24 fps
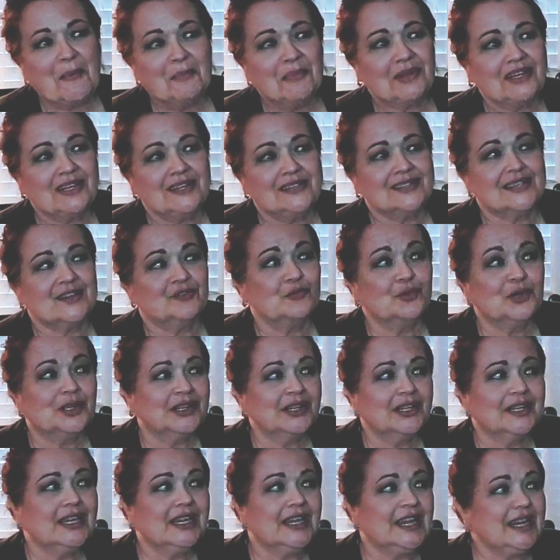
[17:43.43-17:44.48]
but he said
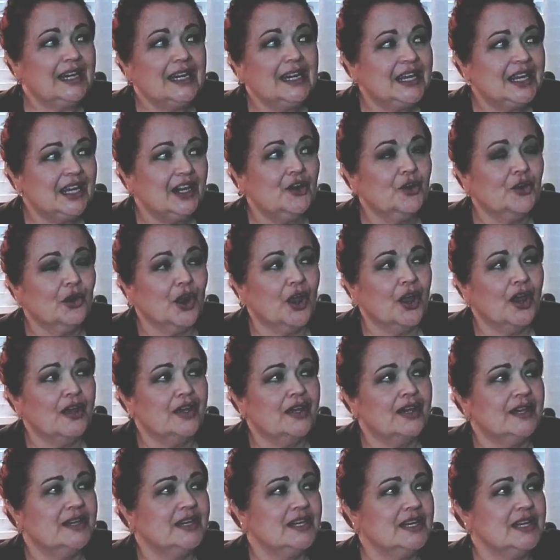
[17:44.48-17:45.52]
really any era,
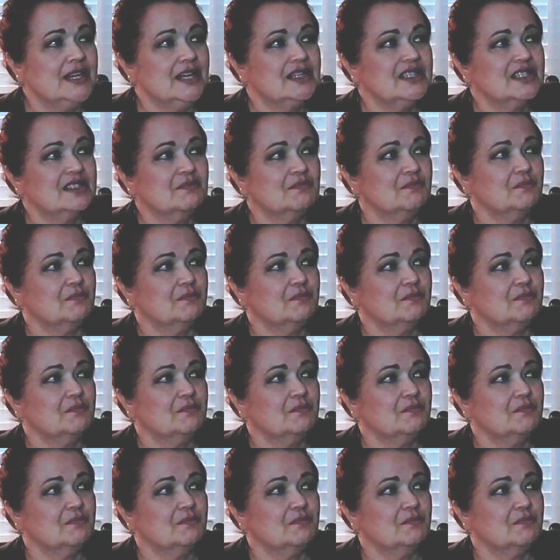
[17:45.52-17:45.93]
any